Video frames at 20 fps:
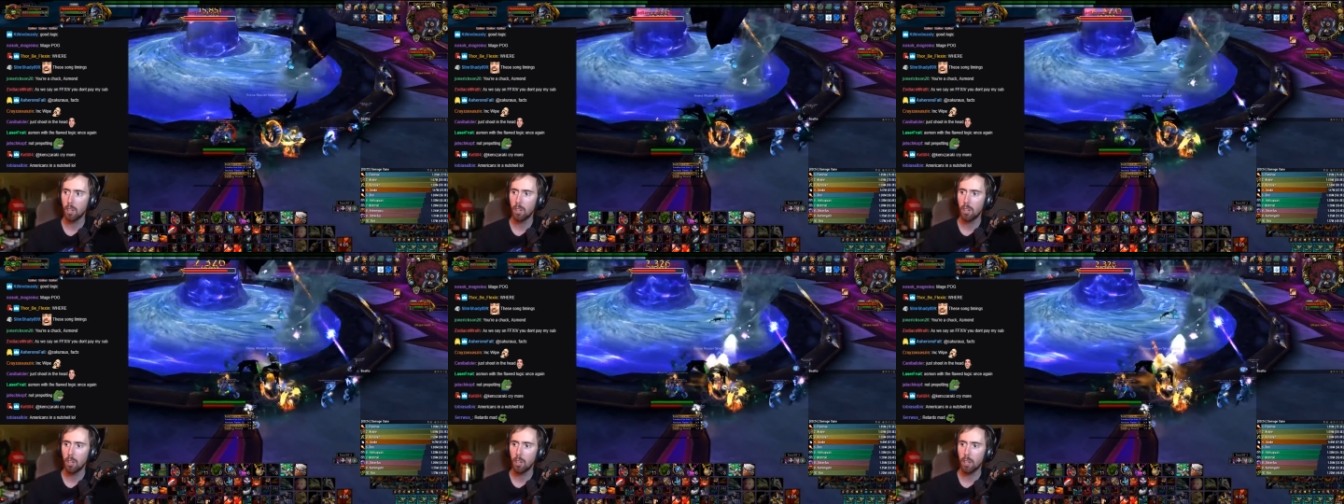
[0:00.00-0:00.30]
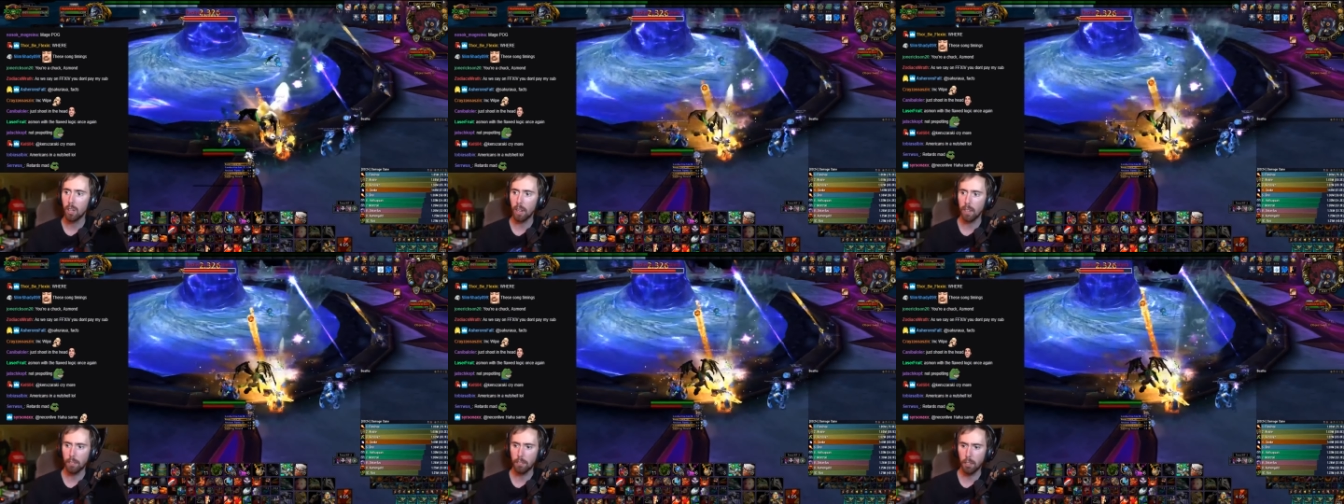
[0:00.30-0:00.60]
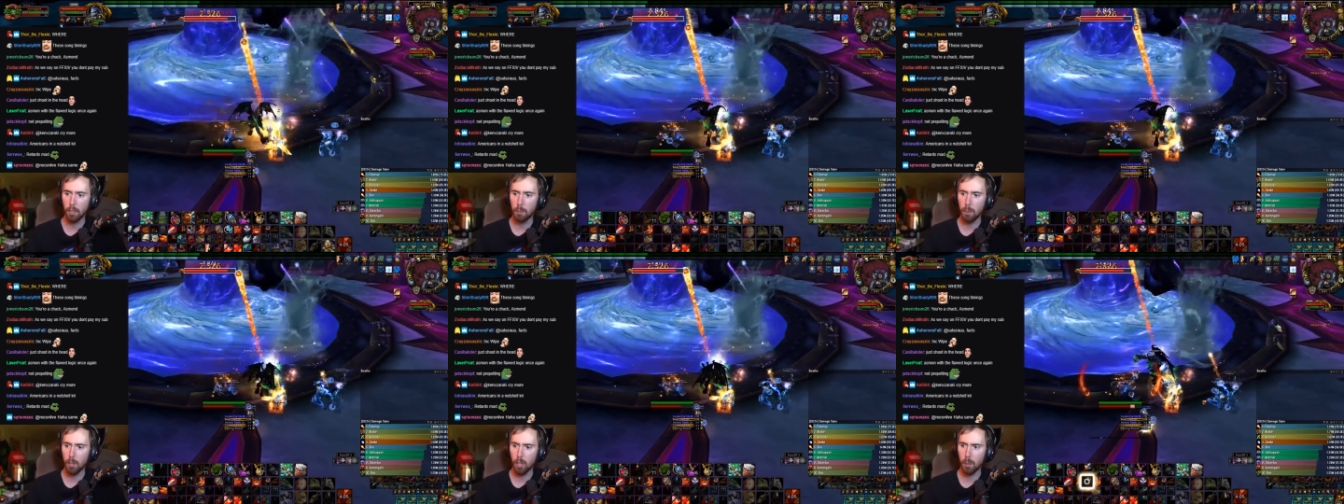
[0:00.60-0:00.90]
You guys need to
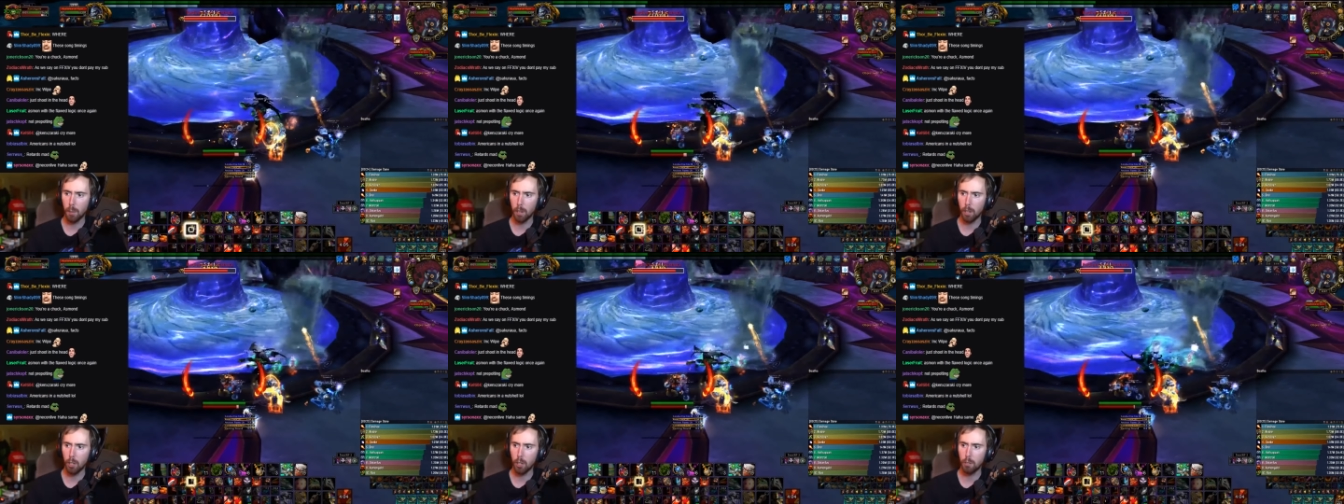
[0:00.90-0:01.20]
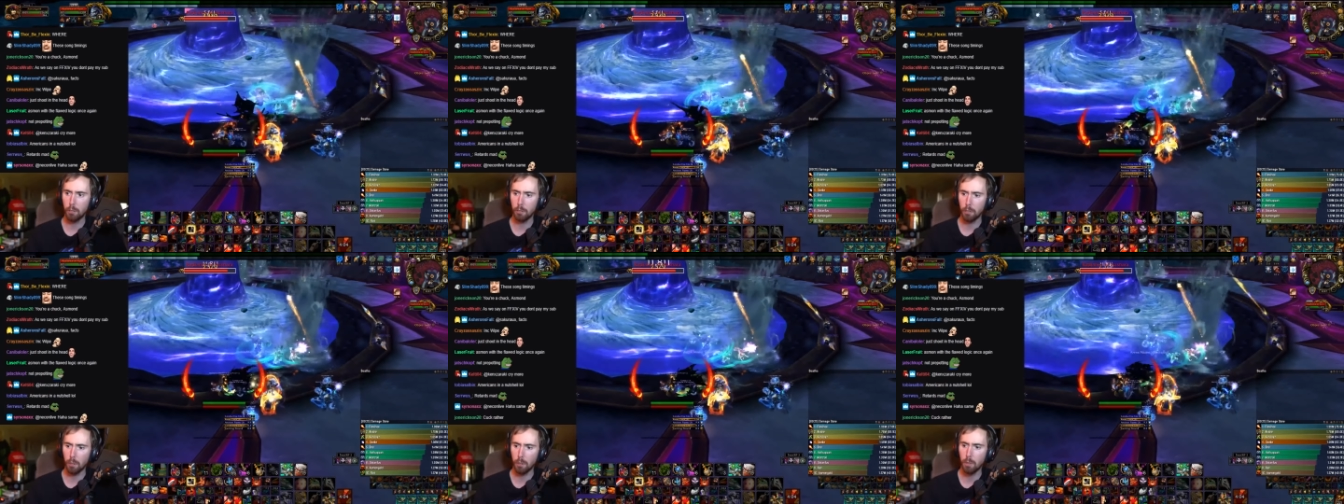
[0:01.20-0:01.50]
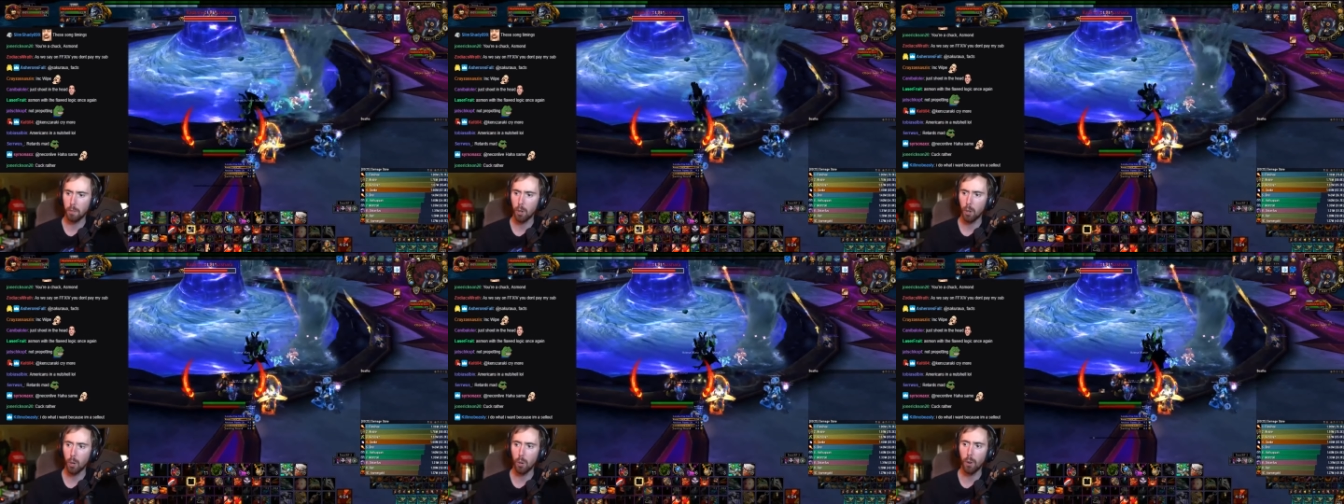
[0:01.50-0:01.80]
be a little bit closer,
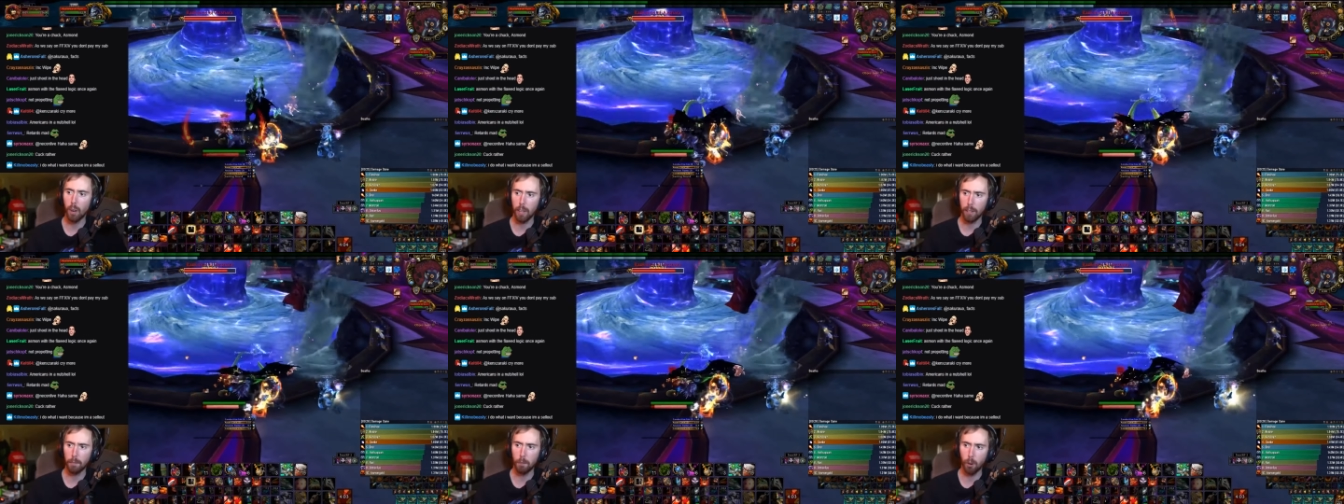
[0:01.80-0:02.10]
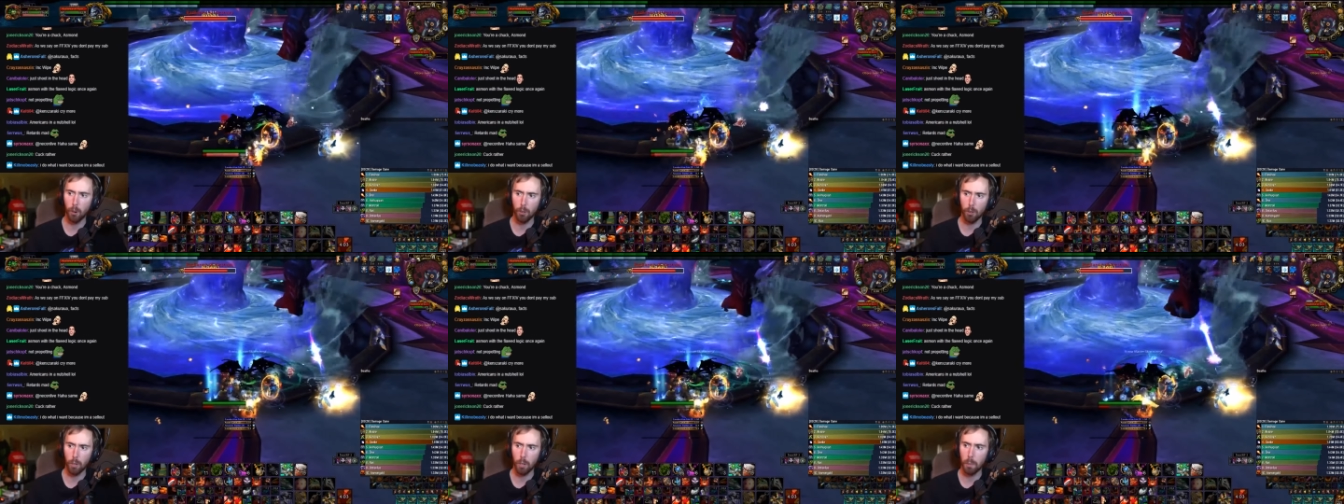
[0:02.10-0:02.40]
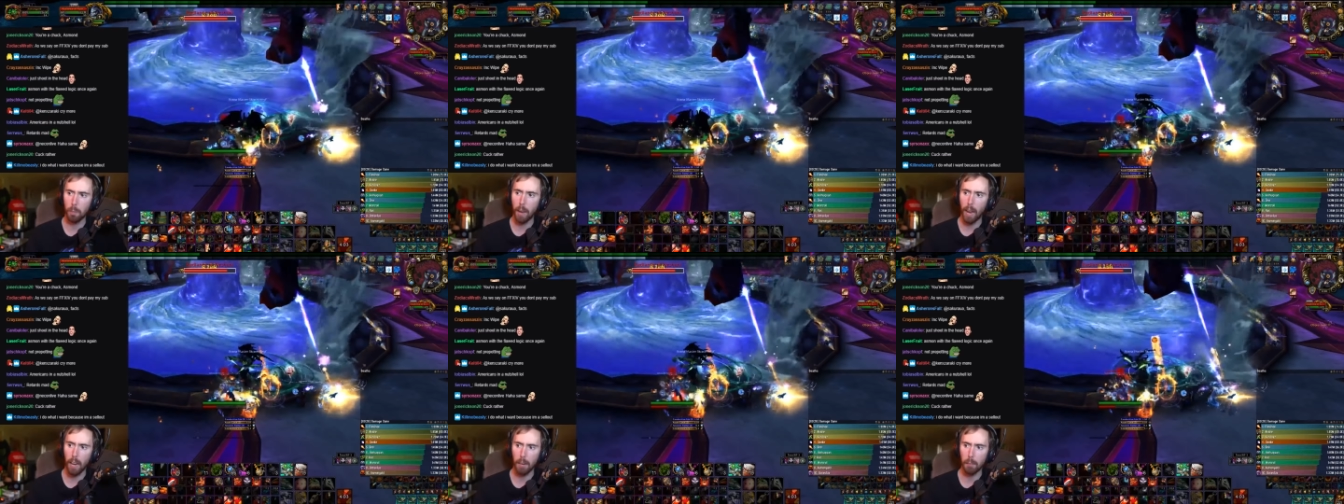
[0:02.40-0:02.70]
or like farther in the
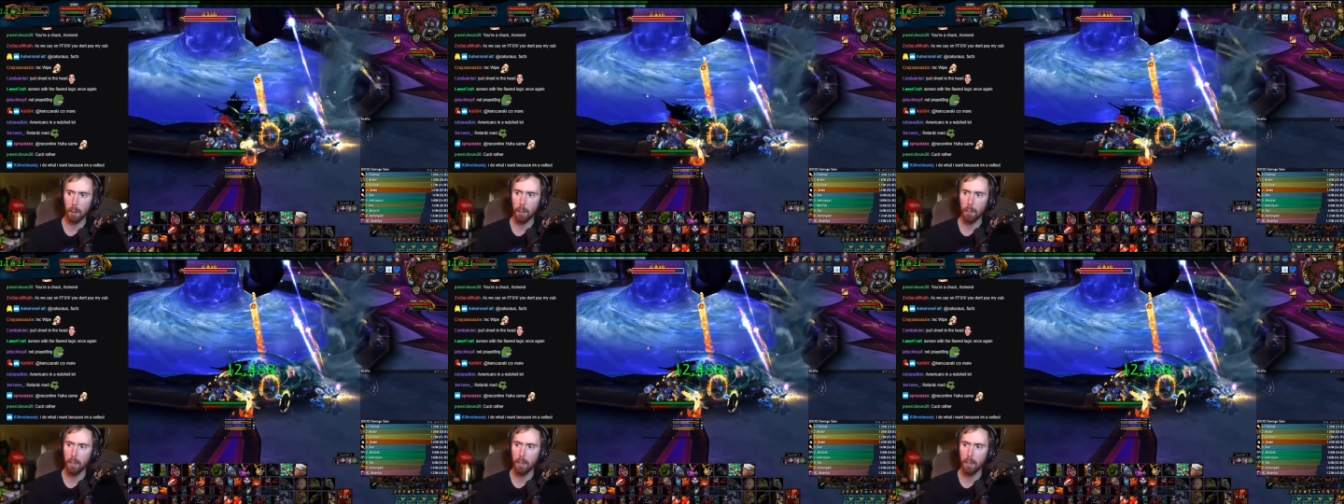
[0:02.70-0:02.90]
back maybe.